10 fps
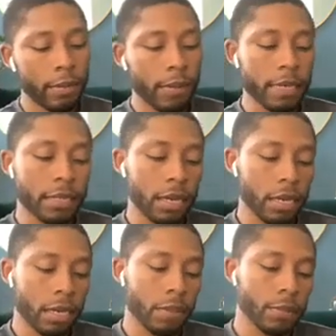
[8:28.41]
My
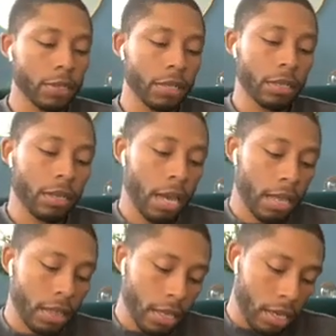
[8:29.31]
satellite in particular,
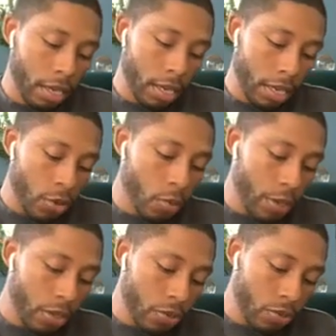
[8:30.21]
I think it will
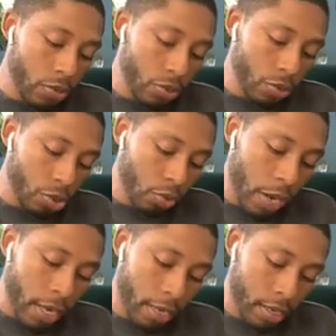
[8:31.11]
be used to
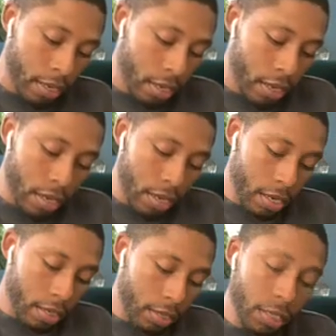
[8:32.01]
track
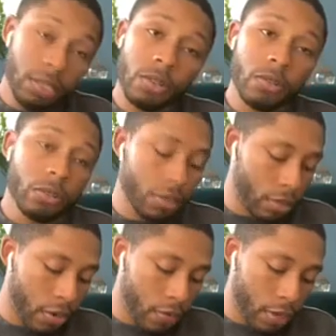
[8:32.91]
sea turtles.
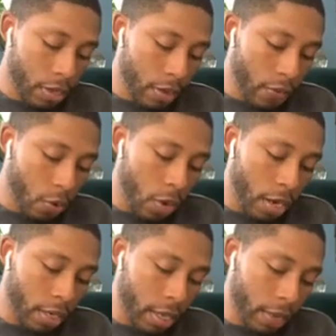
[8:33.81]
I really love
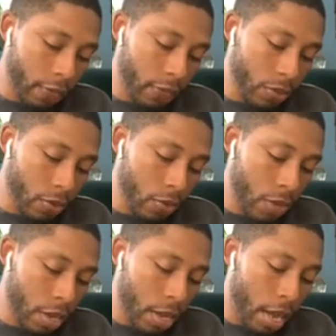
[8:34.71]
aquatic life, so
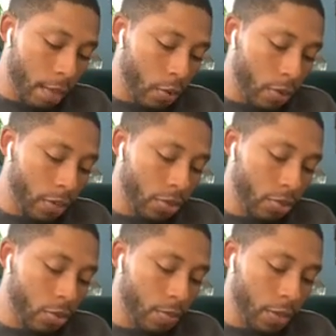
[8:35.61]
I'm going
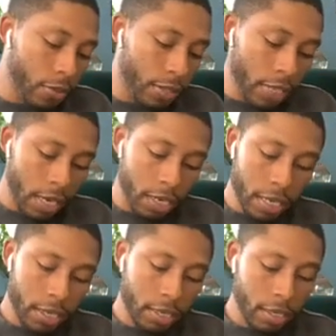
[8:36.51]
to build a
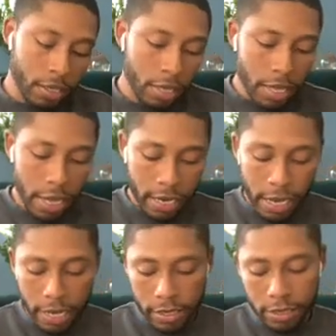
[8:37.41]
satellite that
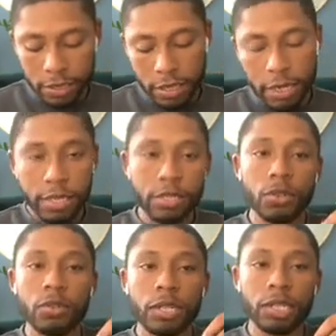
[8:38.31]
has a nice
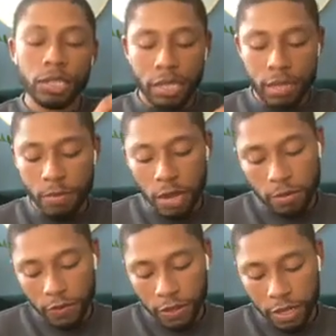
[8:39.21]
little dish at the bottom
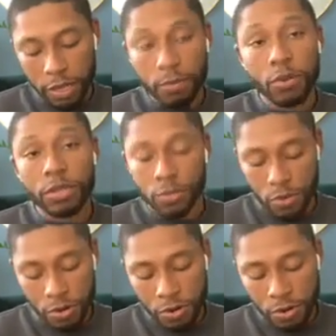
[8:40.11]
of it that can point
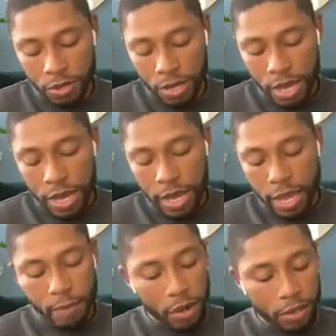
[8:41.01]
toward Earth
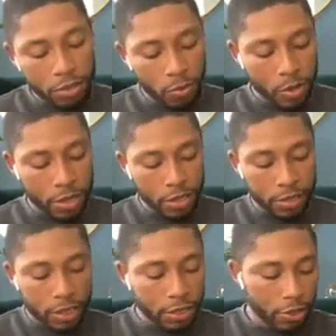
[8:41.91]
and monitor where
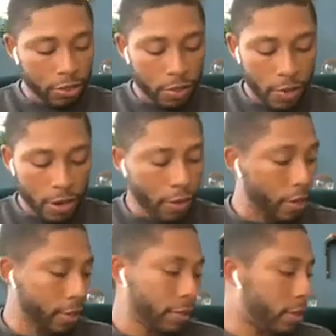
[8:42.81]
these sea turtles are
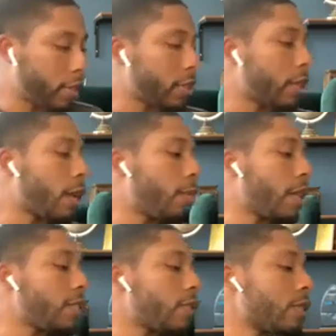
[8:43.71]
migrating. Like I said, I got a
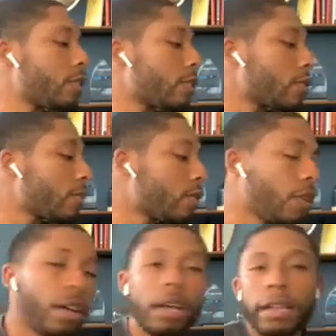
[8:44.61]
passion for sea turtles, so
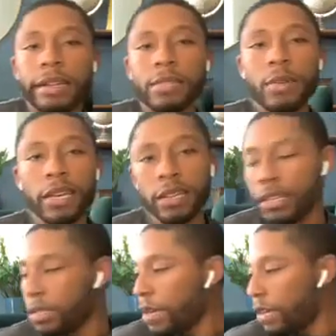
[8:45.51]
let's make it
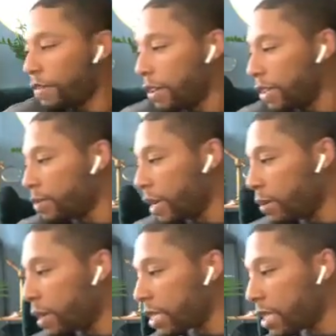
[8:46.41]
fun. Let's make it
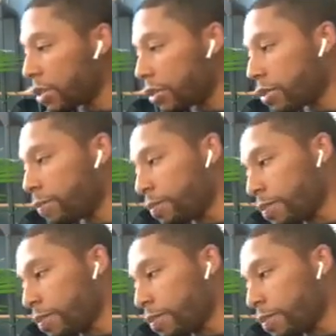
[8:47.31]
about sea turtles.